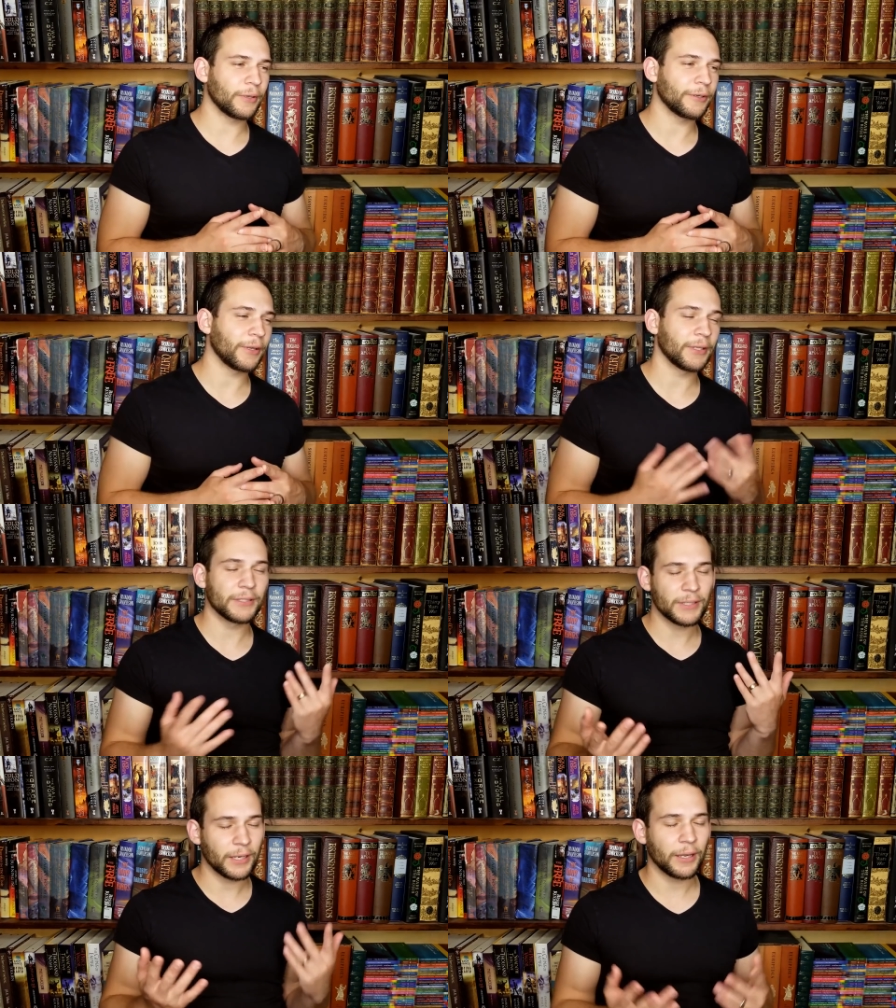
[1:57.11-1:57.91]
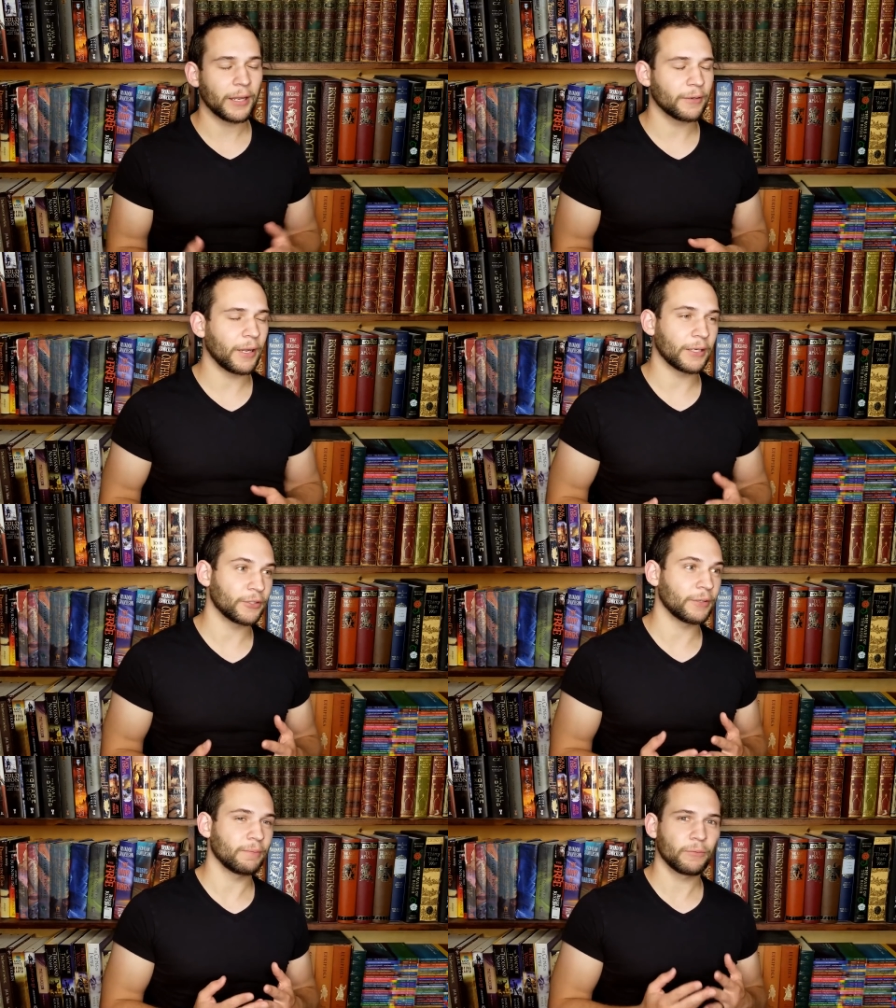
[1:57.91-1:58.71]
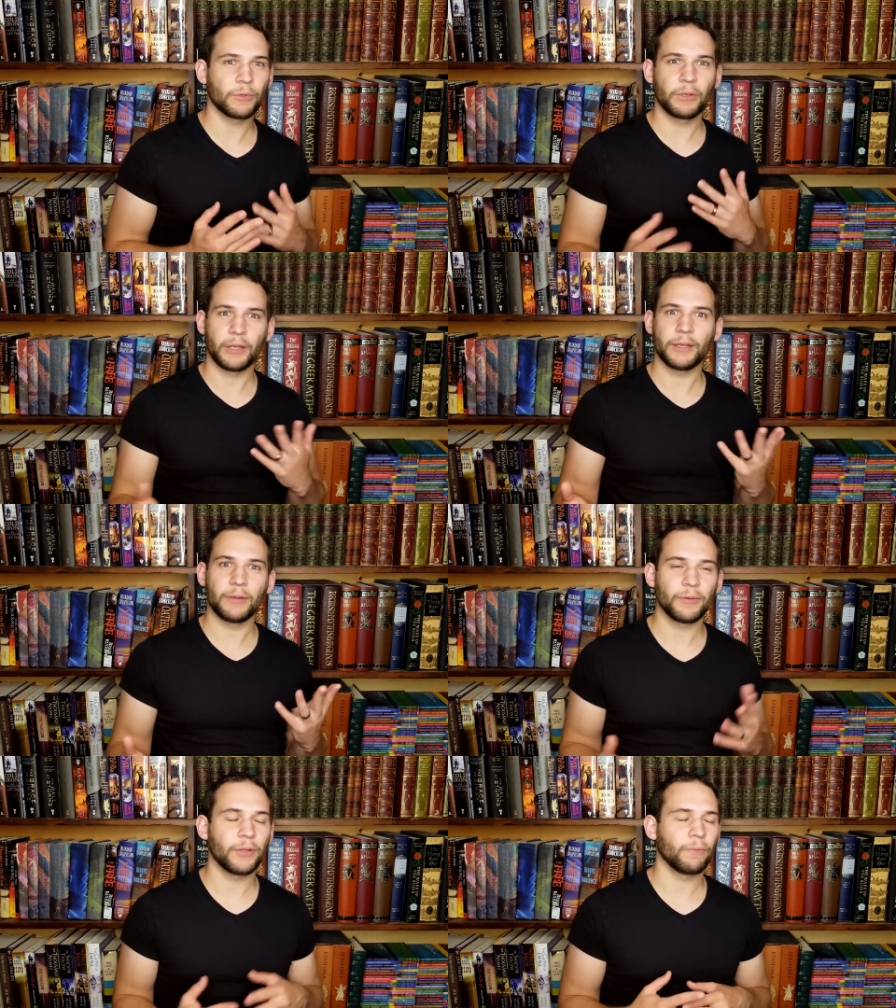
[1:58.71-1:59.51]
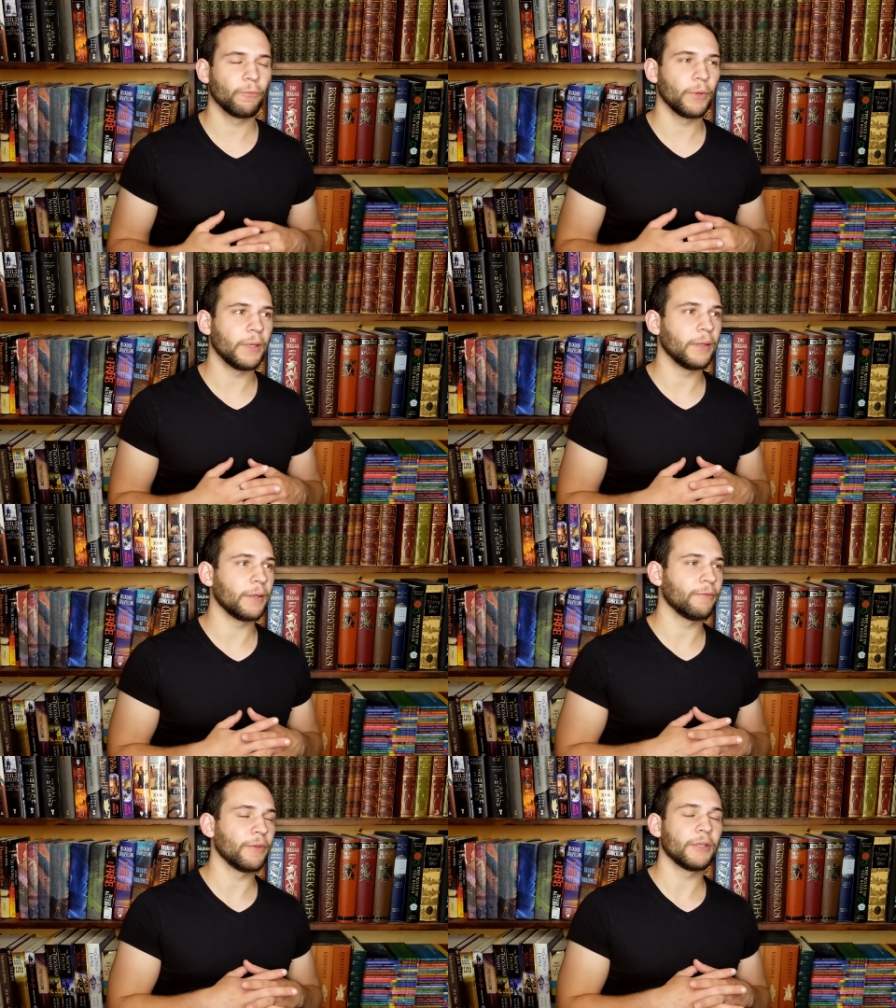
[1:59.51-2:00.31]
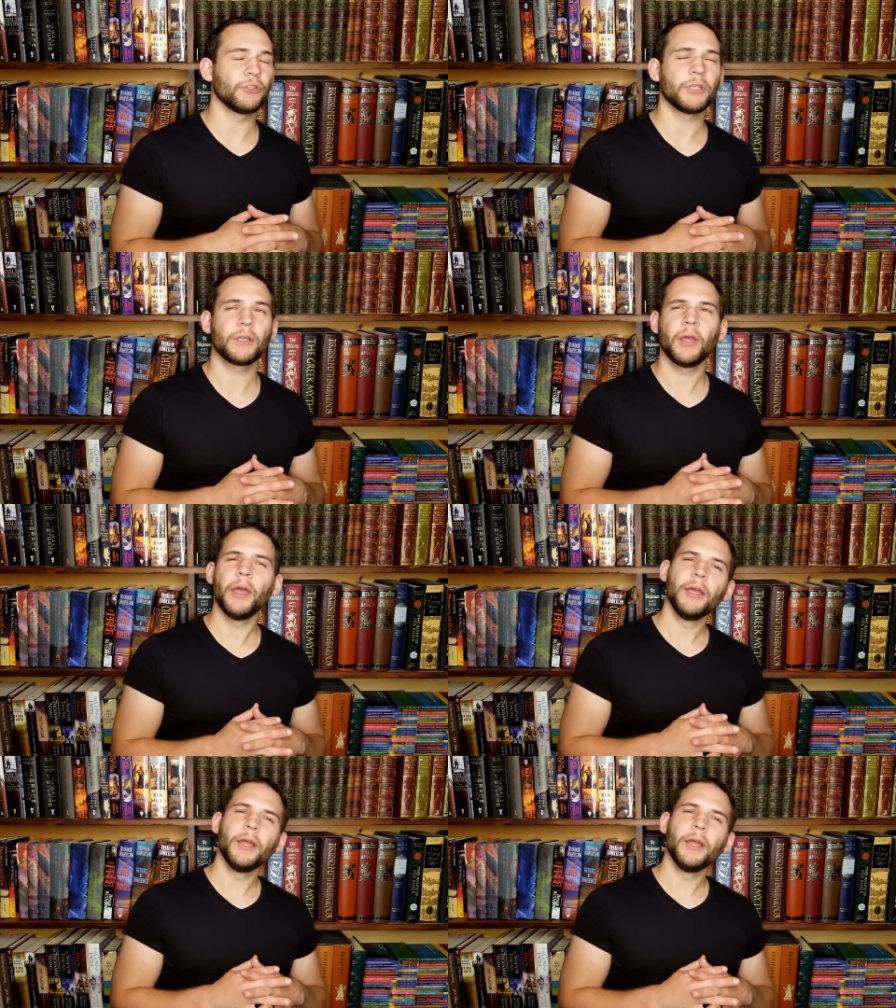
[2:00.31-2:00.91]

or at least that I actually got down to reading and finishing.